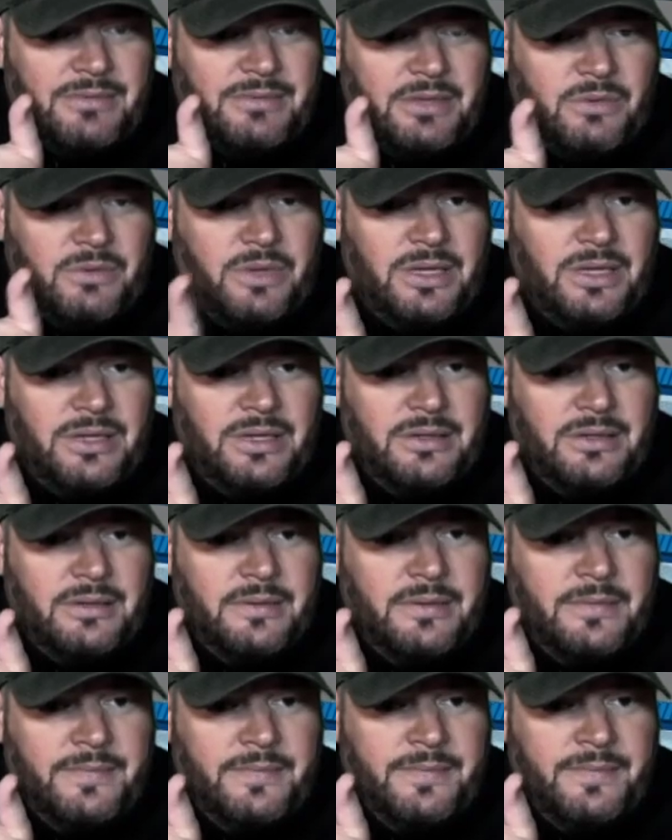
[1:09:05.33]
they want
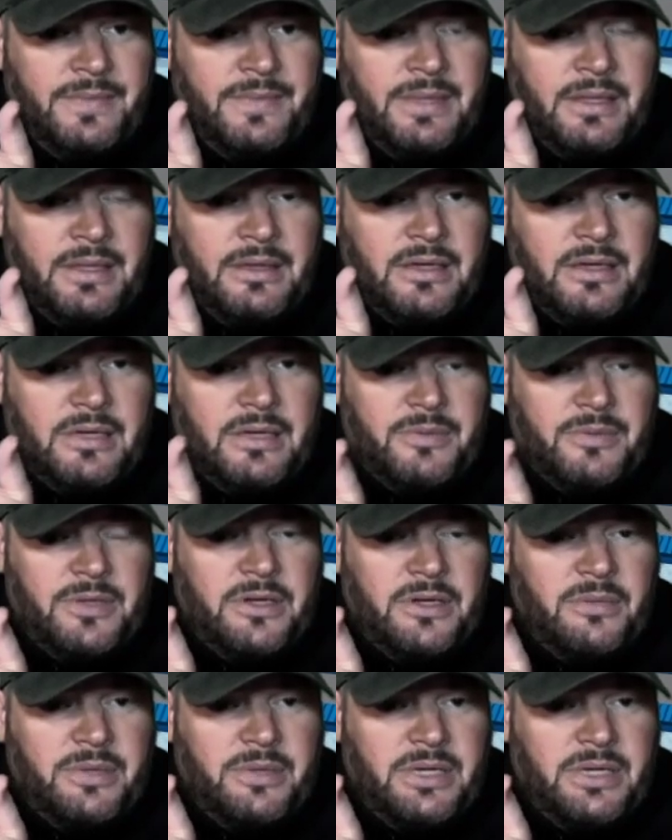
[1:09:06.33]
a couple
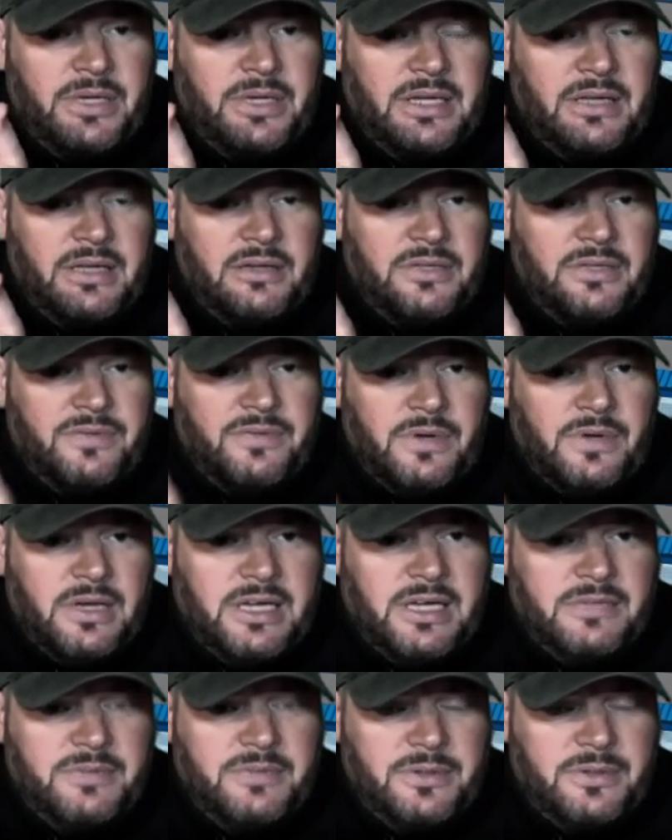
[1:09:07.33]
$100 billion for
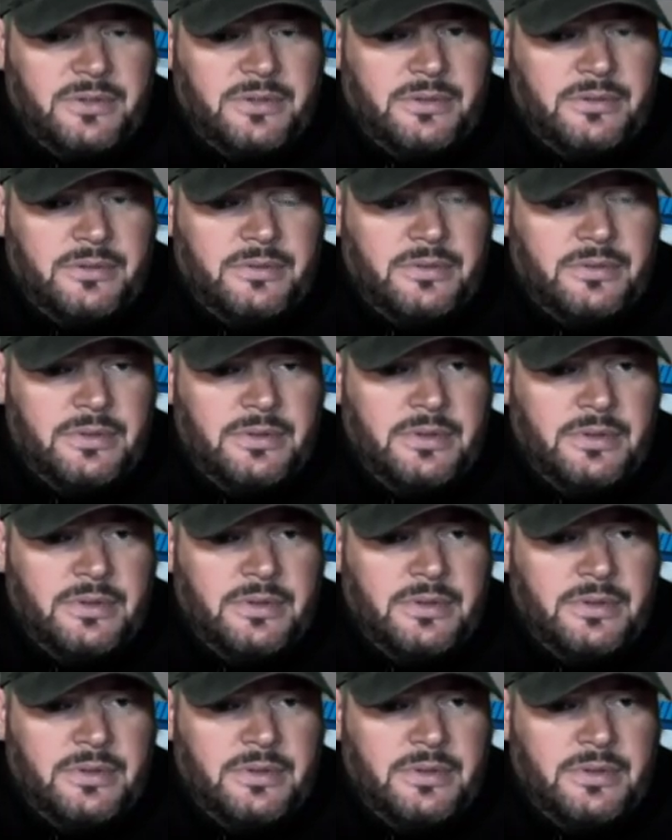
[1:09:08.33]
hospital